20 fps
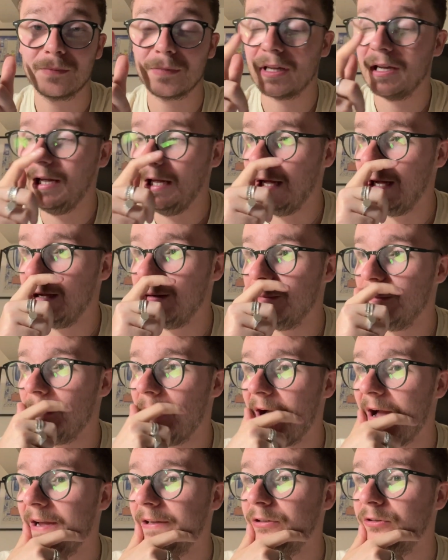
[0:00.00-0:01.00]

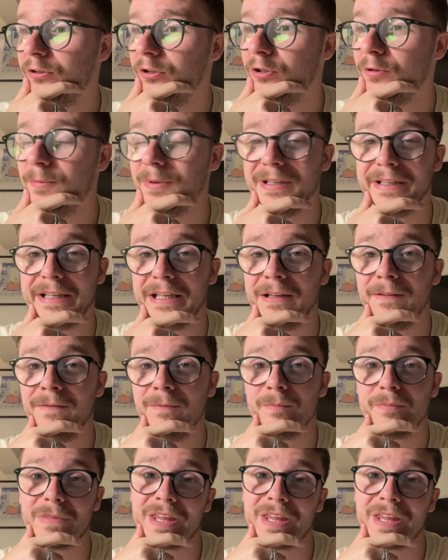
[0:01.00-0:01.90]
I do believe